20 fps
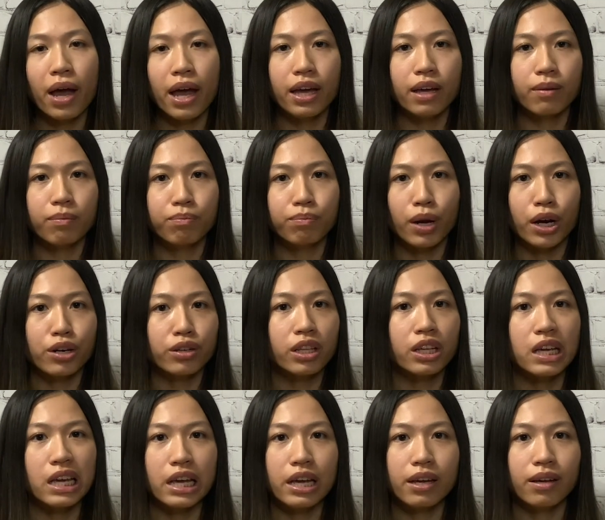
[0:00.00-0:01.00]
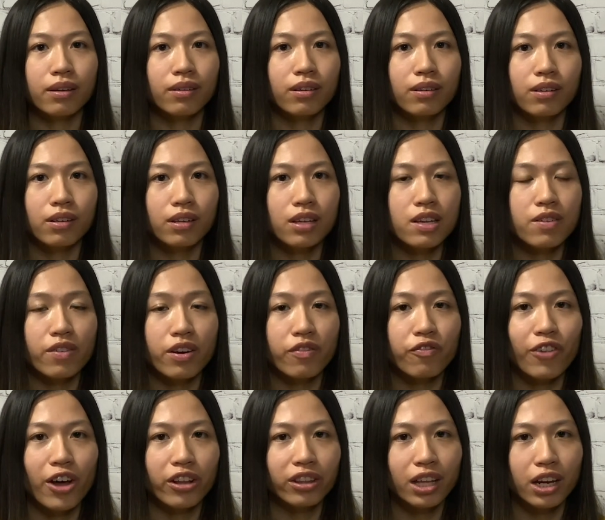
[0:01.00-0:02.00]
I barely even
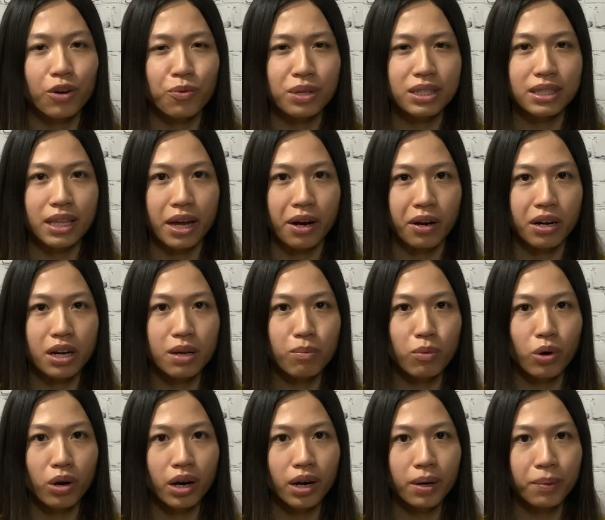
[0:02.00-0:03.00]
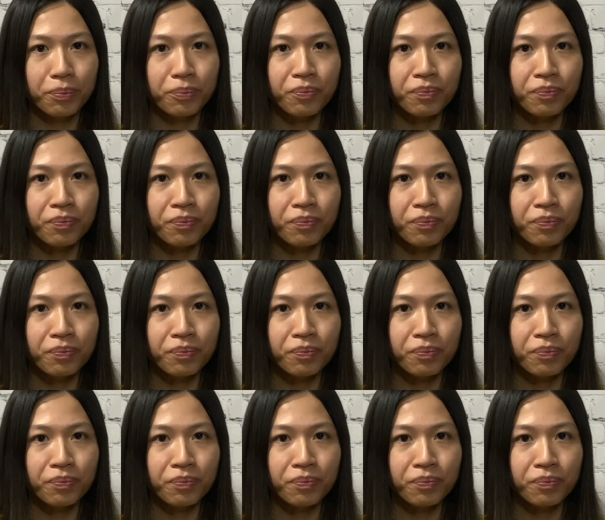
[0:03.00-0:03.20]
felt that it was there anymore.